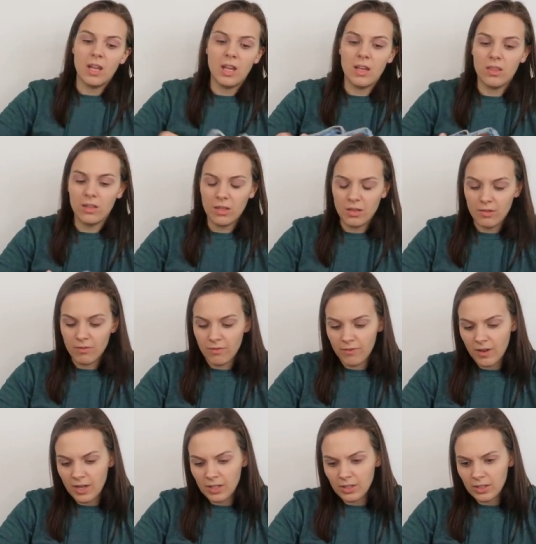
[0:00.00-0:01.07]
And then
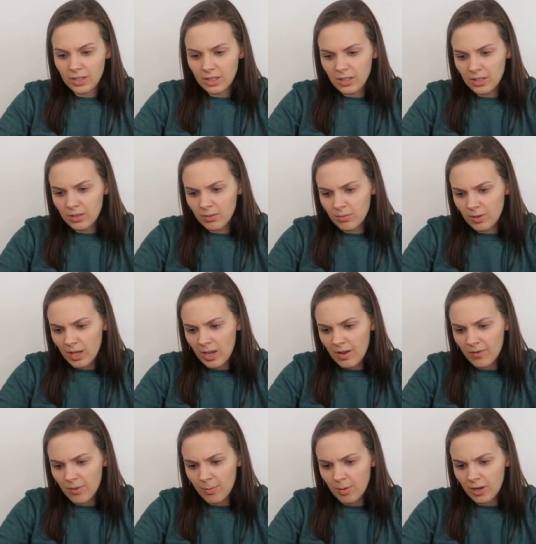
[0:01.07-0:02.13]
finally, we have a